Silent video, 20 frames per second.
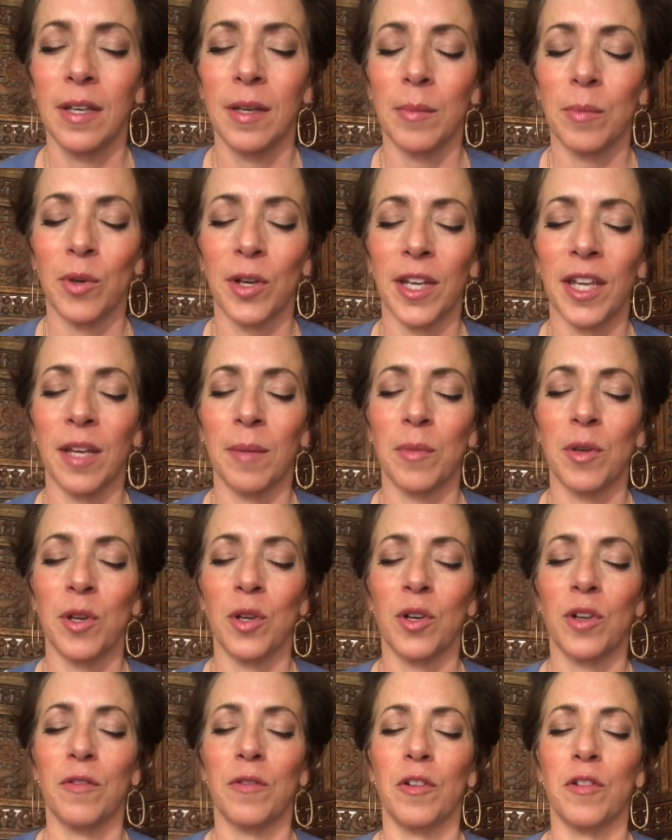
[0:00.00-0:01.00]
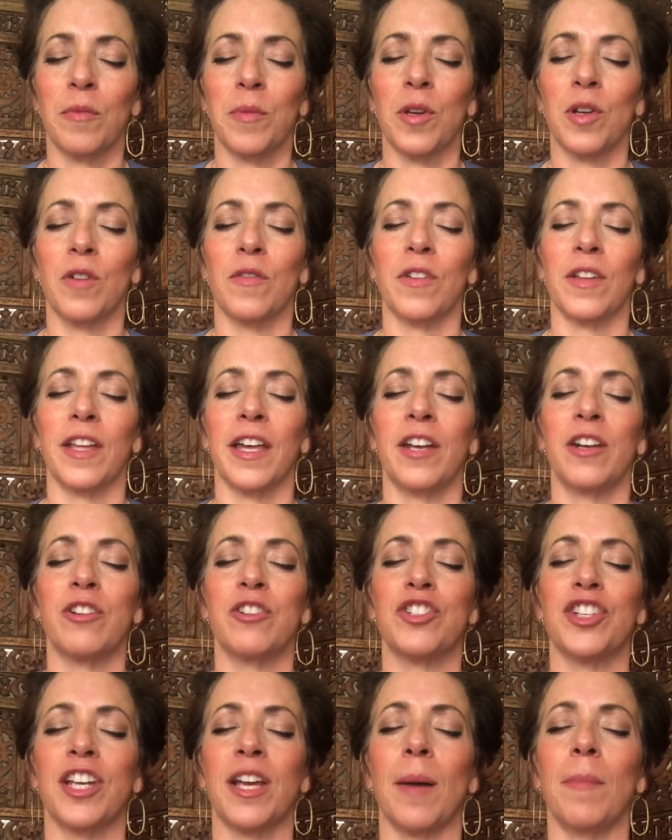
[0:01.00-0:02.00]
bringing beautiful, beautiful
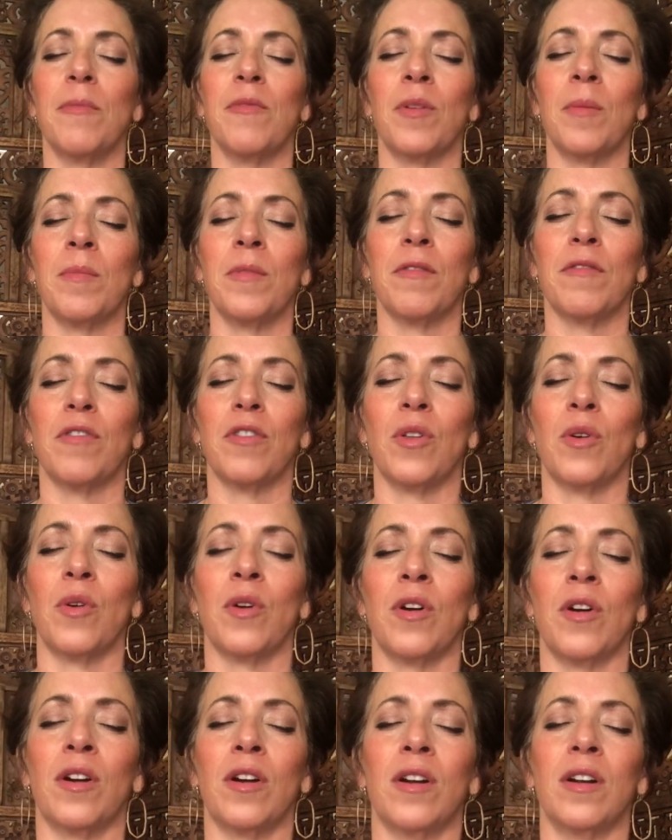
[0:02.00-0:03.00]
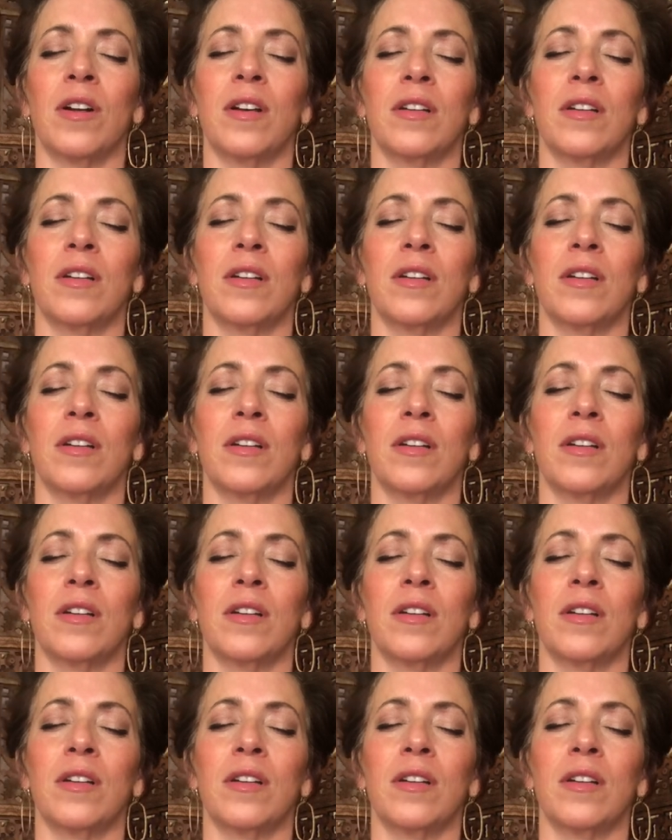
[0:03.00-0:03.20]
energy up from the floor.